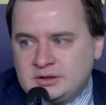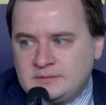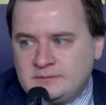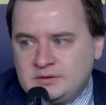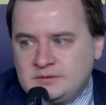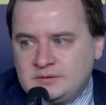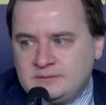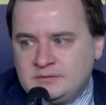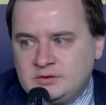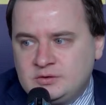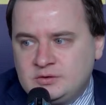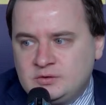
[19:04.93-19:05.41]

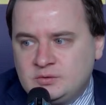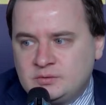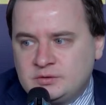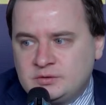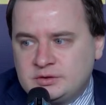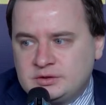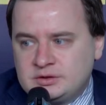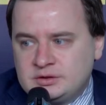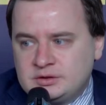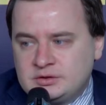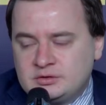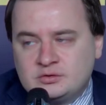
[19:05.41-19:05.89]

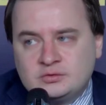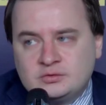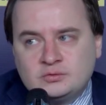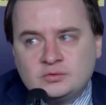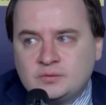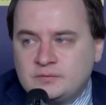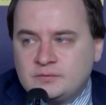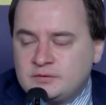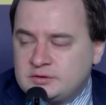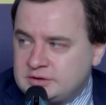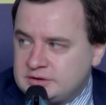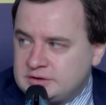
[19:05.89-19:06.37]
Then the
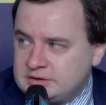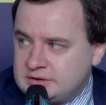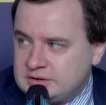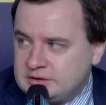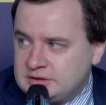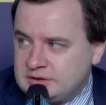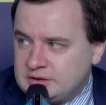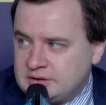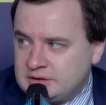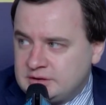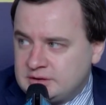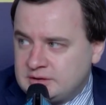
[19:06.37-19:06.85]
representatives
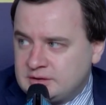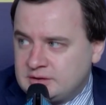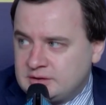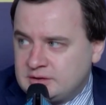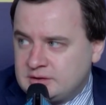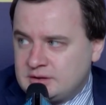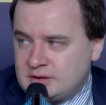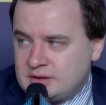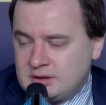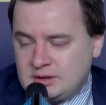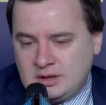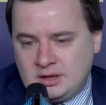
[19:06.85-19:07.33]
of the
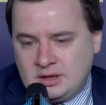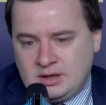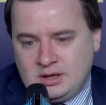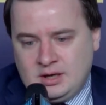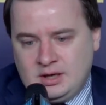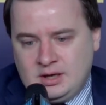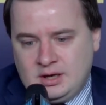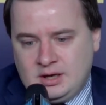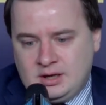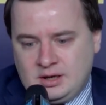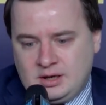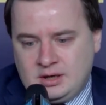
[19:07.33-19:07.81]
patron
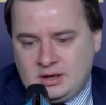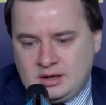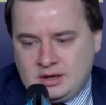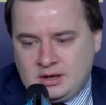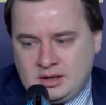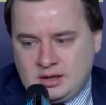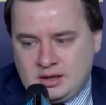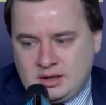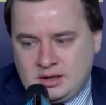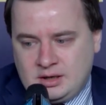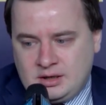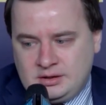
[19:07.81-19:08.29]
states will be
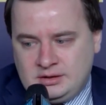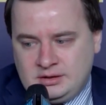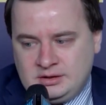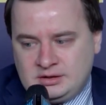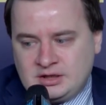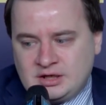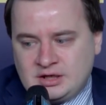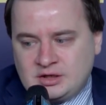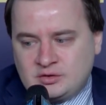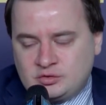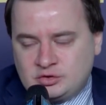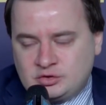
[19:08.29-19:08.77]
able
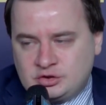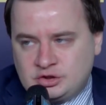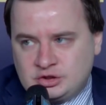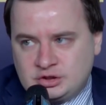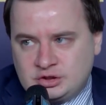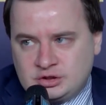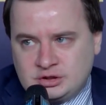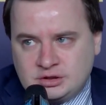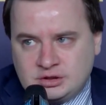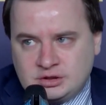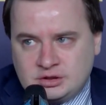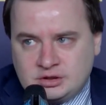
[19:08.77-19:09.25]
to
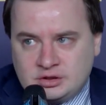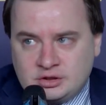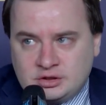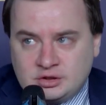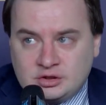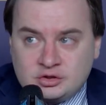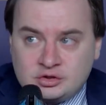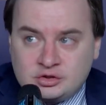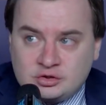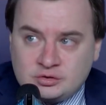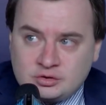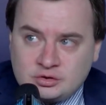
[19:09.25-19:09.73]
attend
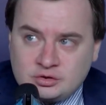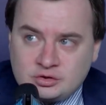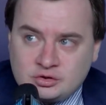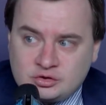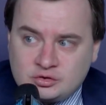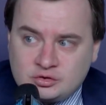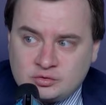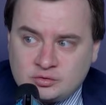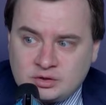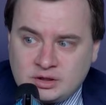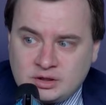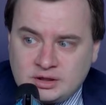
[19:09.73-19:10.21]
to the
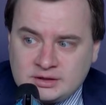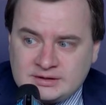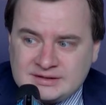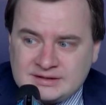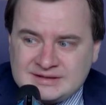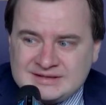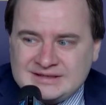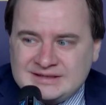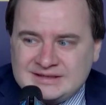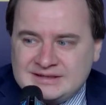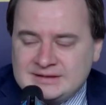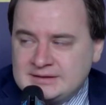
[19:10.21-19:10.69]
court
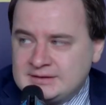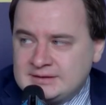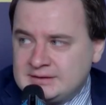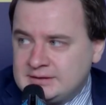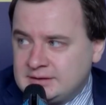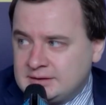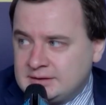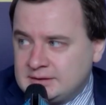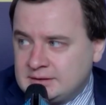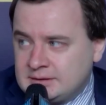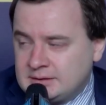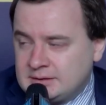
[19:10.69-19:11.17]

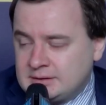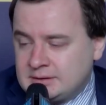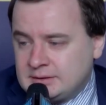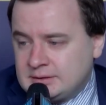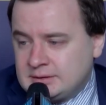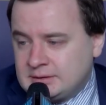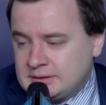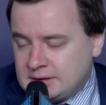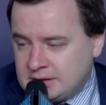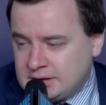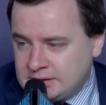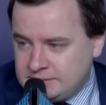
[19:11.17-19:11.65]
hearings
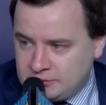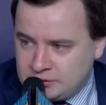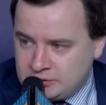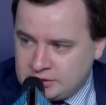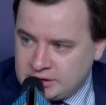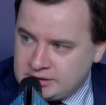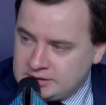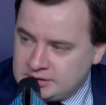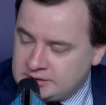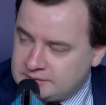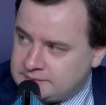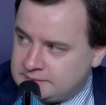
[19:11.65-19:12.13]

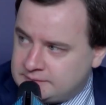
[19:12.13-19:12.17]
and